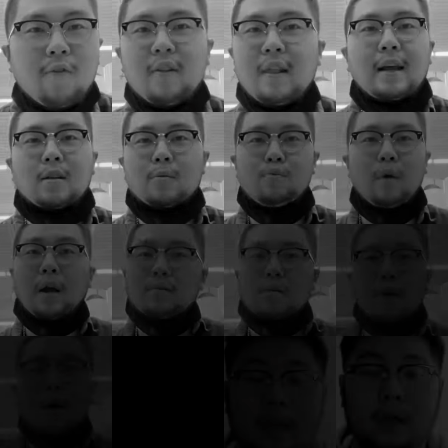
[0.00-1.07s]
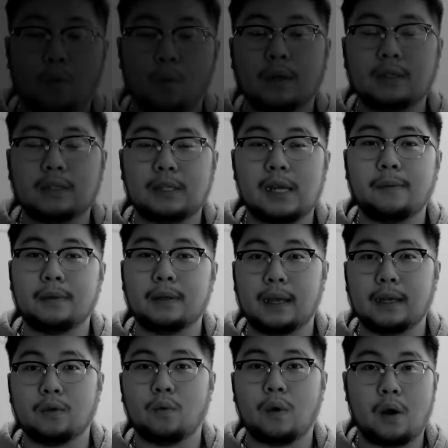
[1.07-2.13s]
You guys are helping me take one step to
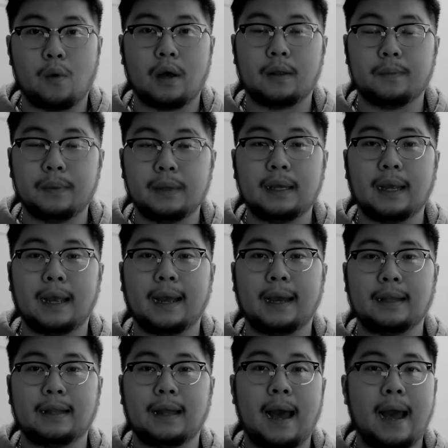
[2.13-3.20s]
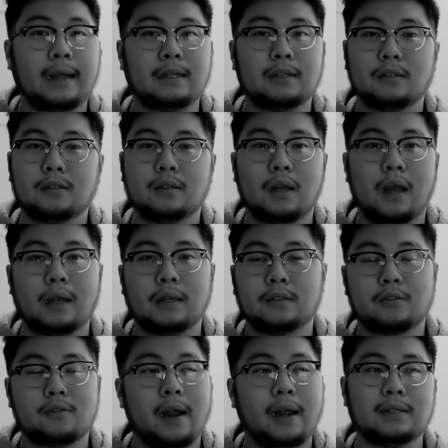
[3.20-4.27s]
get to where I want to be and I,
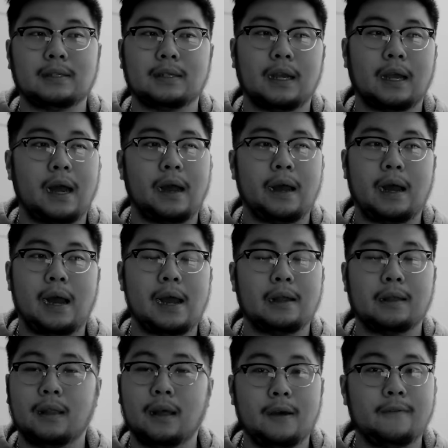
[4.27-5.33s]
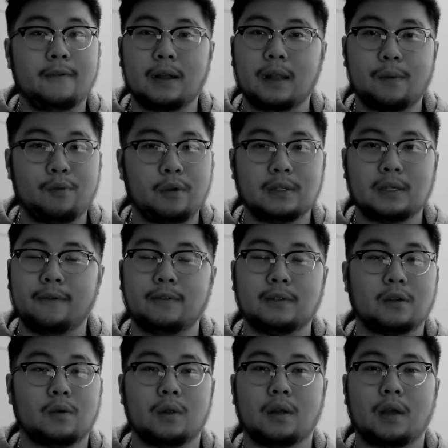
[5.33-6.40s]
it's crazy. I, I love and I appreciate every
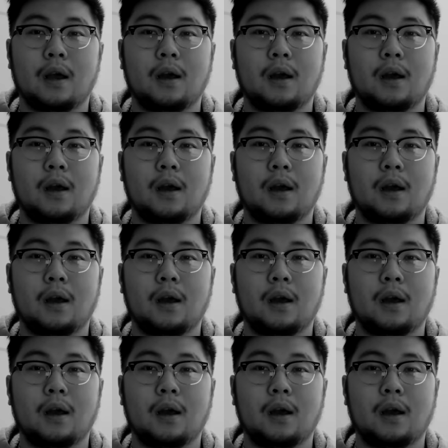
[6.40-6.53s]
single one of